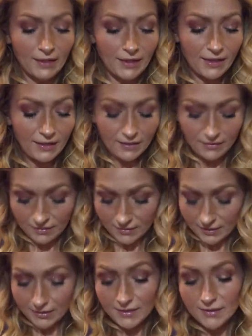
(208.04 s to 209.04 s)
And
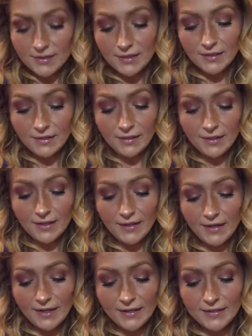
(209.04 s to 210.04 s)
let's see, again, it
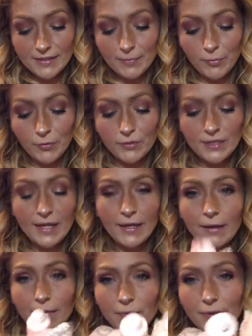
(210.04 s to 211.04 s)
has the pull tab.